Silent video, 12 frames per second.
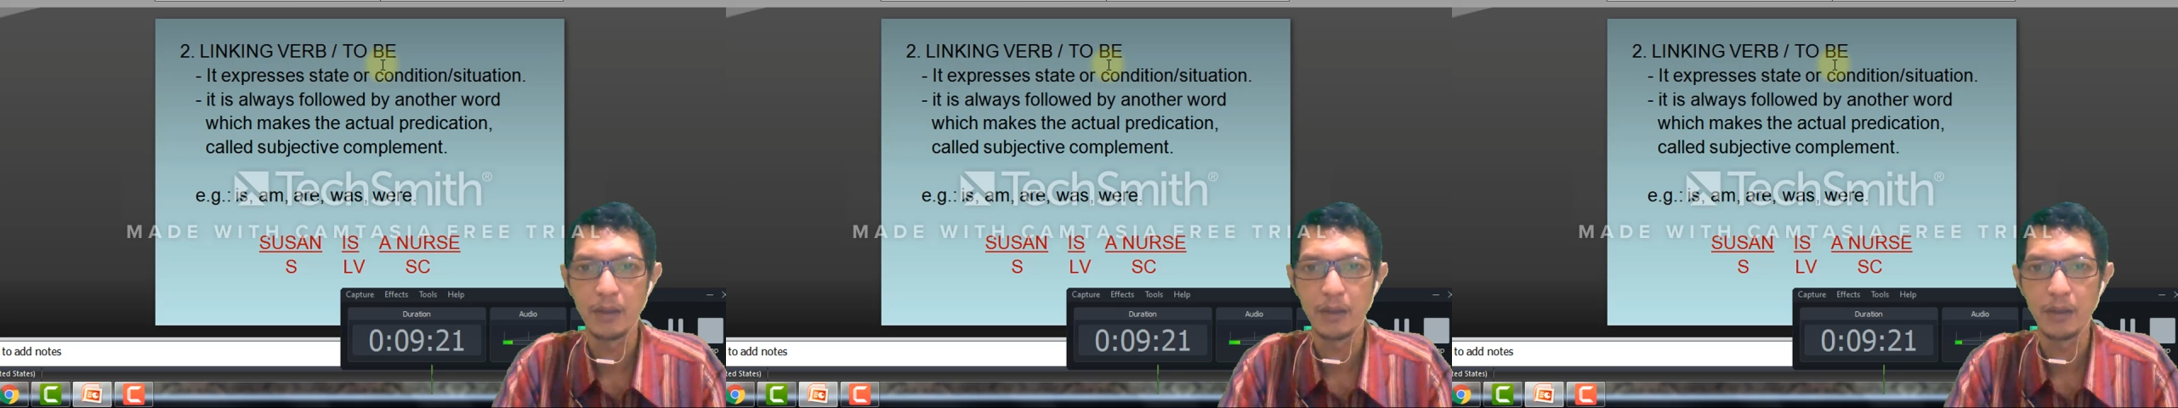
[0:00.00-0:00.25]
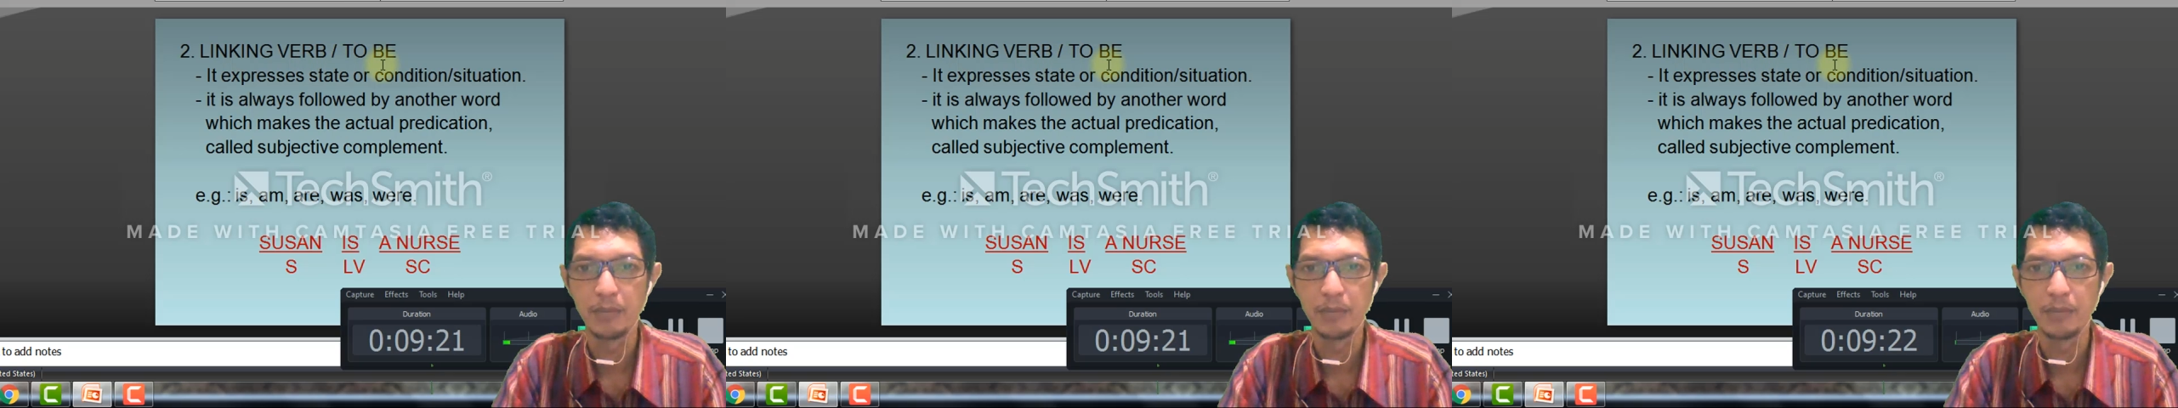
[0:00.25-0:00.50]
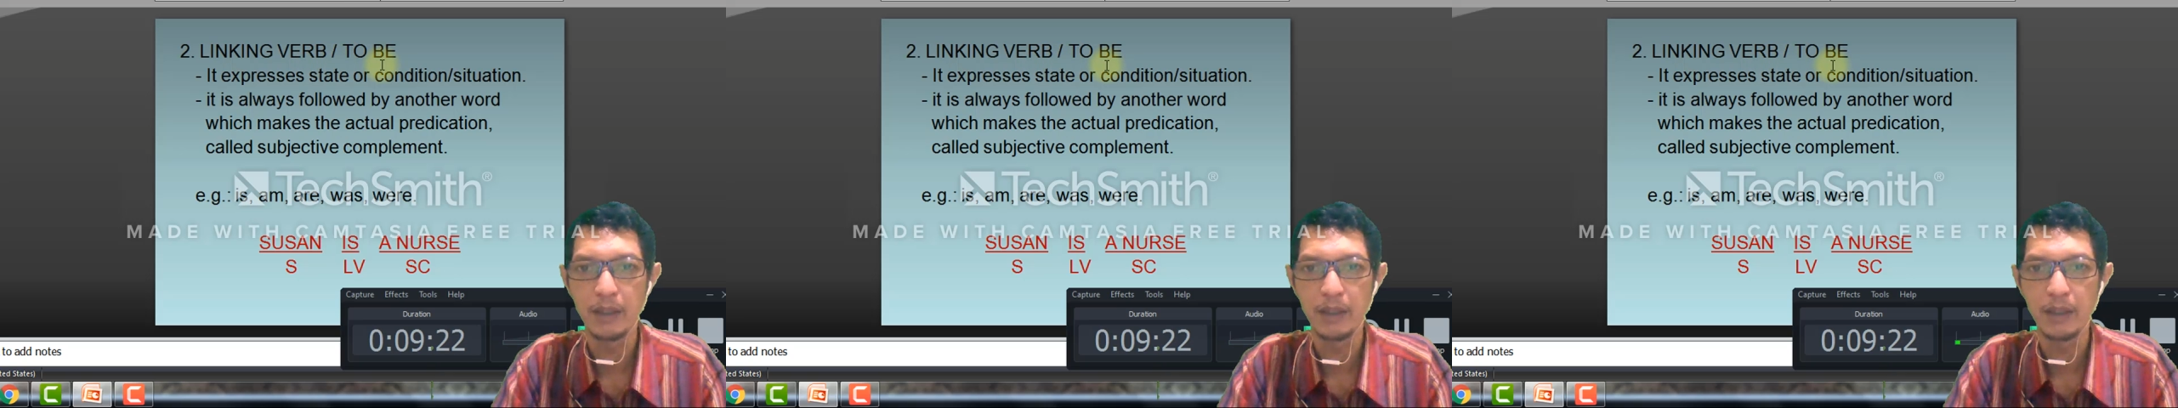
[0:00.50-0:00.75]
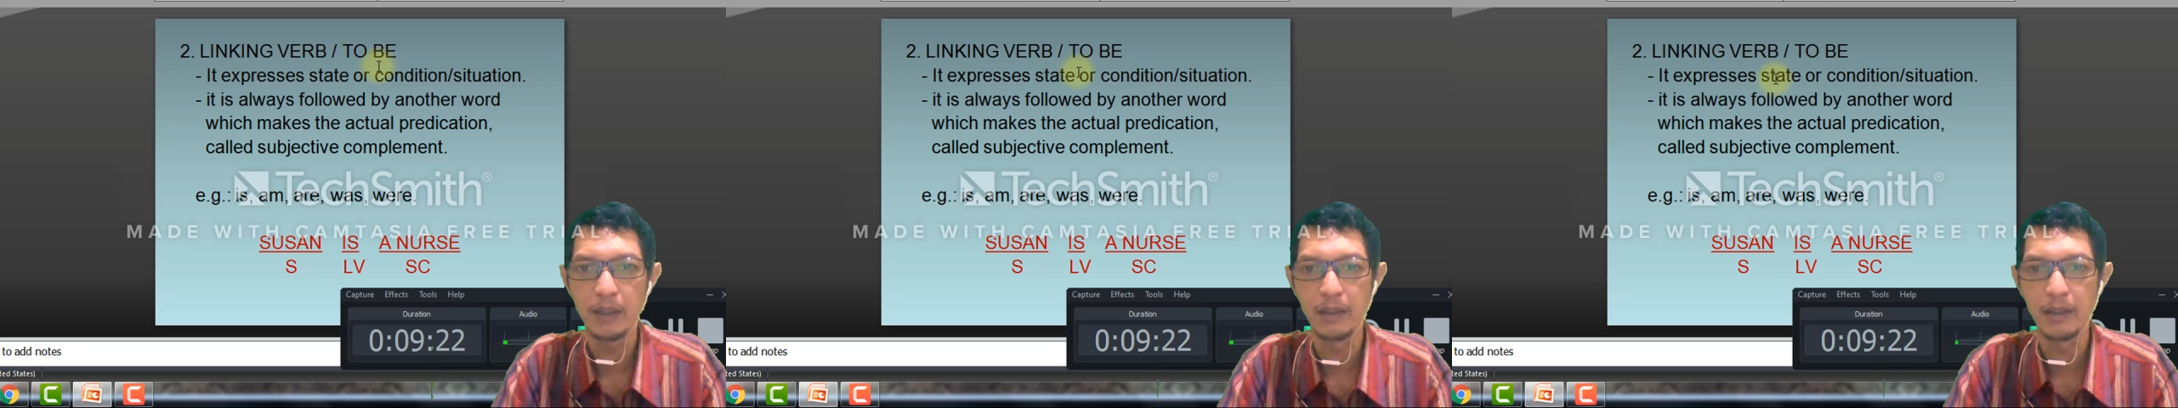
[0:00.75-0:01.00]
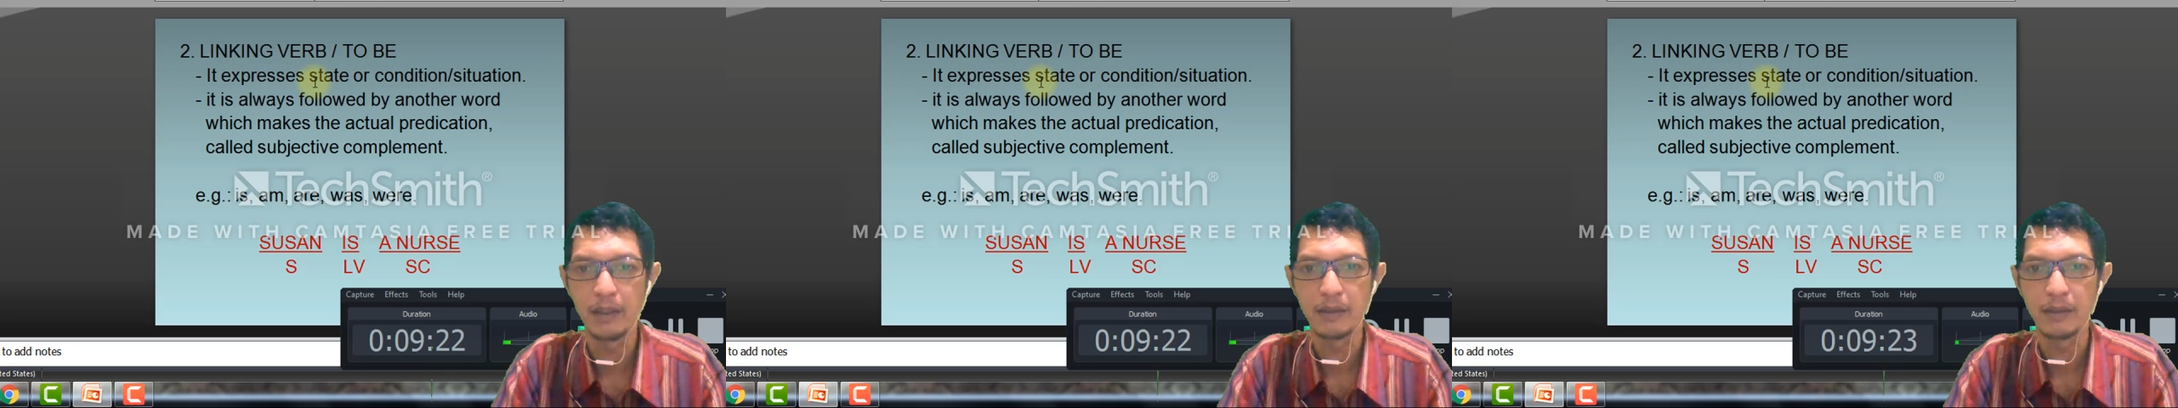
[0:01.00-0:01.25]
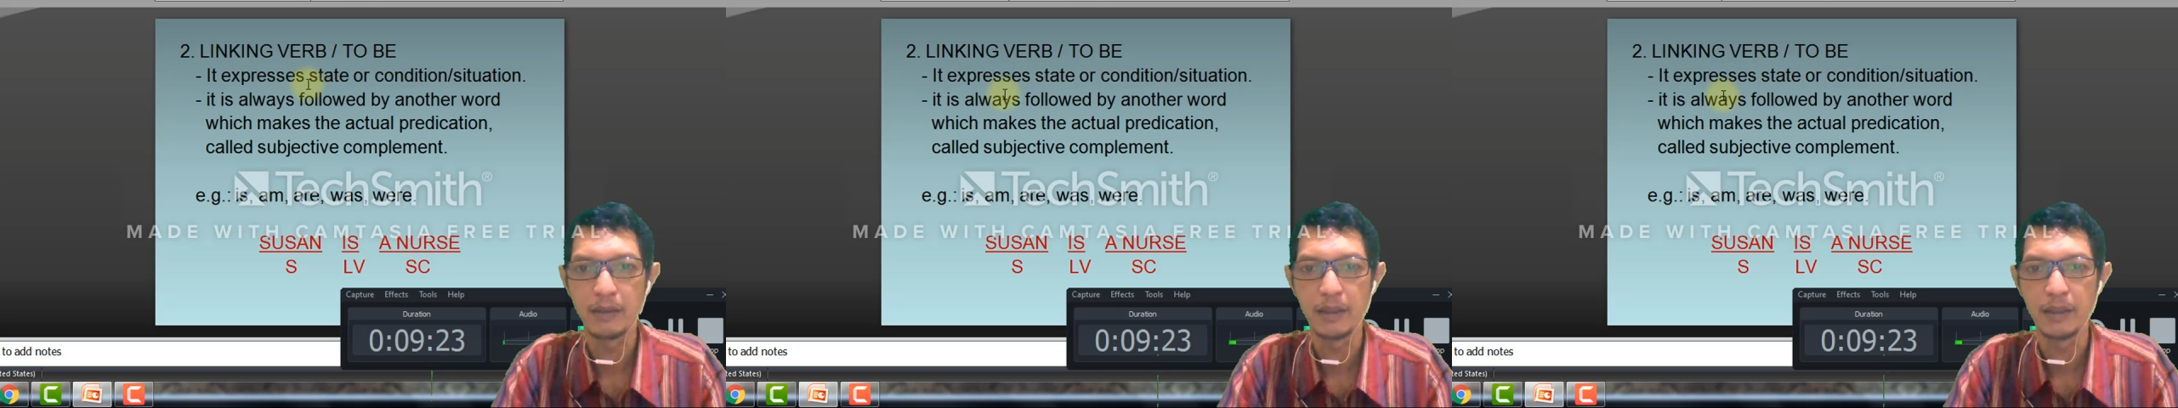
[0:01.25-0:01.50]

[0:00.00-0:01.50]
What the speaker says: or to be here,